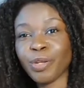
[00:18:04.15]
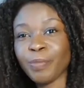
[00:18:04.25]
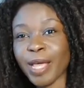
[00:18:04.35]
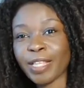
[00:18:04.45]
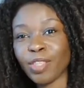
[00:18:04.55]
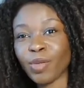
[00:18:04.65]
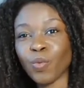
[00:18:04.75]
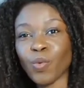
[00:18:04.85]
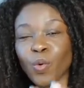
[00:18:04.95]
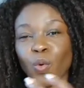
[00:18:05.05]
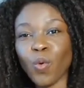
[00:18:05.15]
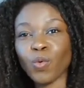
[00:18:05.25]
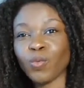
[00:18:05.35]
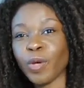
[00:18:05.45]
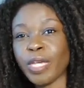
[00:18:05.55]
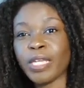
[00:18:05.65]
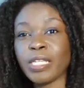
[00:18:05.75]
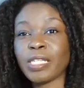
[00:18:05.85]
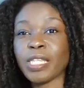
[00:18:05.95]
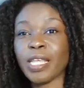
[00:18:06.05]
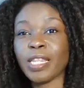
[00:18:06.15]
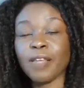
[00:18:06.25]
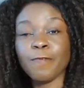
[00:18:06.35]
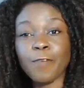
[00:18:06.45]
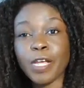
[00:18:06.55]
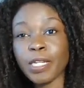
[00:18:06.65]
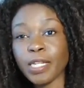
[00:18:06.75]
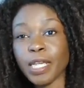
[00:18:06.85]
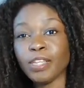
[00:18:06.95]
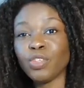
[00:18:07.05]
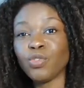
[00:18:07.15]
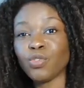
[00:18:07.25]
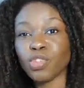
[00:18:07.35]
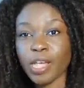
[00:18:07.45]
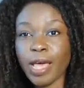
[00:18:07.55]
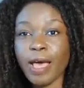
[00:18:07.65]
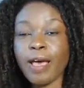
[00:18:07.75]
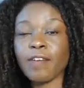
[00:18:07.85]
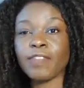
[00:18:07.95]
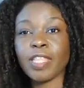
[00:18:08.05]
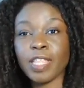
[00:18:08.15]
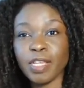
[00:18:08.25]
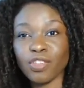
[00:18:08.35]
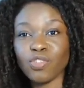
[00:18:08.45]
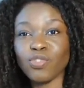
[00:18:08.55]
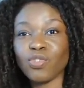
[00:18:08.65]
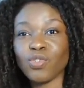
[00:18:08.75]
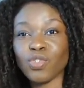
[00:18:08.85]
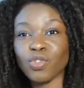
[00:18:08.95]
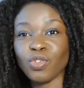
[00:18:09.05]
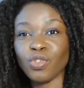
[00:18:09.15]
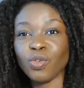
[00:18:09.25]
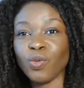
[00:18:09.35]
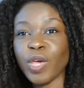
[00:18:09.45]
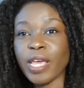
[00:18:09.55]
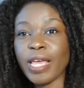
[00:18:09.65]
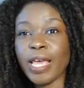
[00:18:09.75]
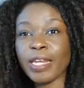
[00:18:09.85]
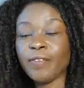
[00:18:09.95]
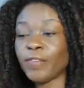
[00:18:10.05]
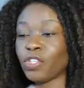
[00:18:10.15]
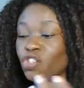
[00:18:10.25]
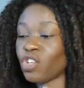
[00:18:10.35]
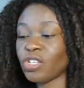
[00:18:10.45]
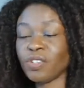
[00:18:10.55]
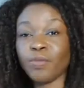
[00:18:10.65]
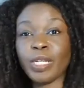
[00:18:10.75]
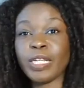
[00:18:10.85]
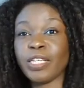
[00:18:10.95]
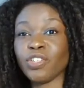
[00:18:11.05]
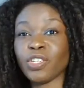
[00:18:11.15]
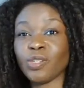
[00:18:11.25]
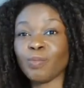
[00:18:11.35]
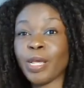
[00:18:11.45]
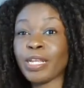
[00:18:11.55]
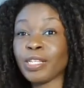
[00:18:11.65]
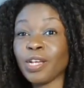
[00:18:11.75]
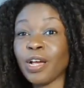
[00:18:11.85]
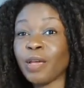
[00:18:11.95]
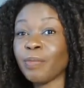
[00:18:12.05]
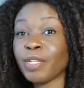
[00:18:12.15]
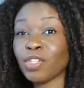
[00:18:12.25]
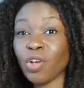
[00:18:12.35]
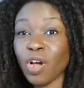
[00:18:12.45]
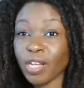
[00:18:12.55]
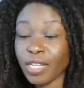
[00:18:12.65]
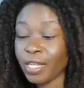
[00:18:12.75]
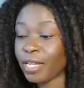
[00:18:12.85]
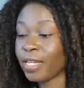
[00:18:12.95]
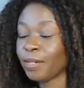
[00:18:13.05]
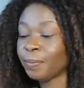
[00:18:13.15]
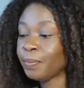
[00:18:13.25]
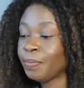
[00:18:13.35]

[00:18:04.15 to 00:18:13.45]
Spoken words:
bring back the old ways, that the fun that you used to have, the things you used to do, and if it's just really just spending time and talking and